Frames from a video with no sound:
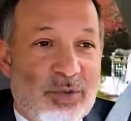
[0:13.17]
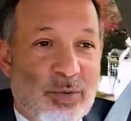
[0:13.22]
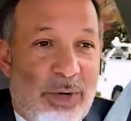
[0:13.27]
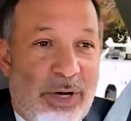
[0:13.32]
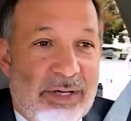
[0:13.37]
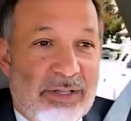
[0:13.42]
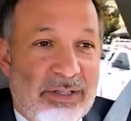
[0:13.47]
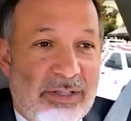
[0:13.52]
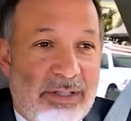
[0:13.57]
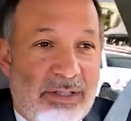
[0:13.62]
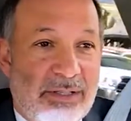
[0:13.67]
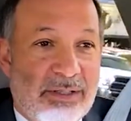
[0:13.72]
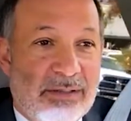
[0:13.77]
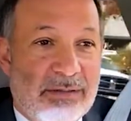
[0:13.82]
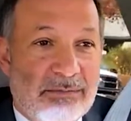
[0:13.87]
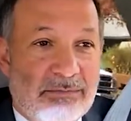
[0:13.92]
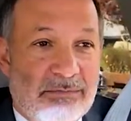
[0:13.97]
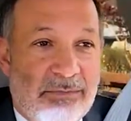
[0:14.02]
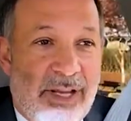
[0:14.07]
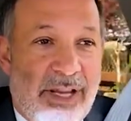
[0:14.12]
directly.
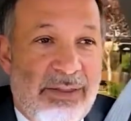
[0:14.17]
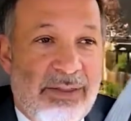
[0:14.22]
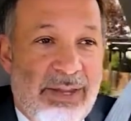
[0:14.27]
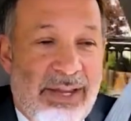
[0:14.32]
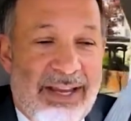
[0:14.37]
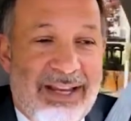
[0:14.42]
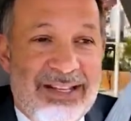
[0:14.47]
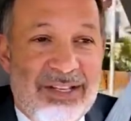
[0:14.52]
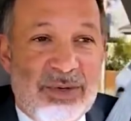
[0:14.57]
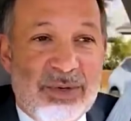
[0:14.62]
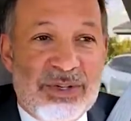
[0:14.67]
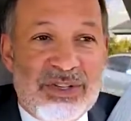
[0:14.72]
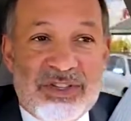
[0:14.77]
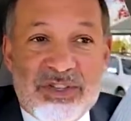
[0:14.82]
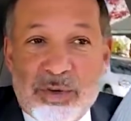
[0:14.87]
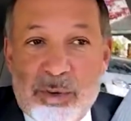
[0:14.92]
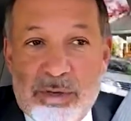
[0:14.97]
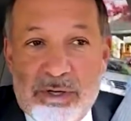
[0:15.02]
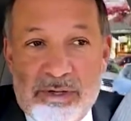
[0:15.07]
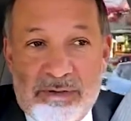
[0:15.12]
And the answer is
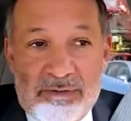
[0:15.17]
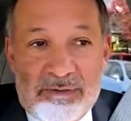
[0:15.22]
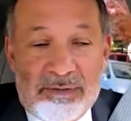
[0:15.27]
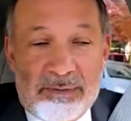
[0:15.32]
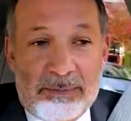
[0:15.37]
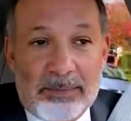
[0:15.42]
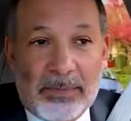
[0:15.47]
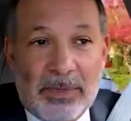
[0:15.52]
sort of.